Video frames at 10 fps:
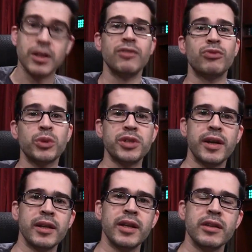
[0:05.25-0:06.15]

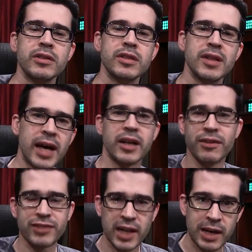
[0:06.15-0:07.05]
Unfortunately, there's not
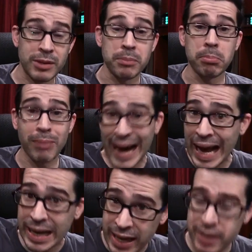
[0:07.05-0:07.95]
enough time in
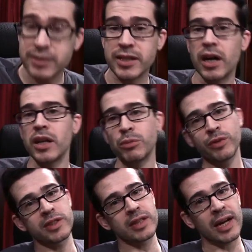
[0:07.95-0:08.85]
my day to see all the
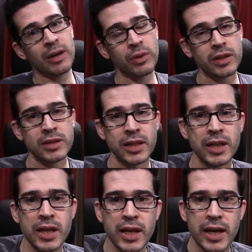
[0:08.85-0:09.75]
movies that I want to see,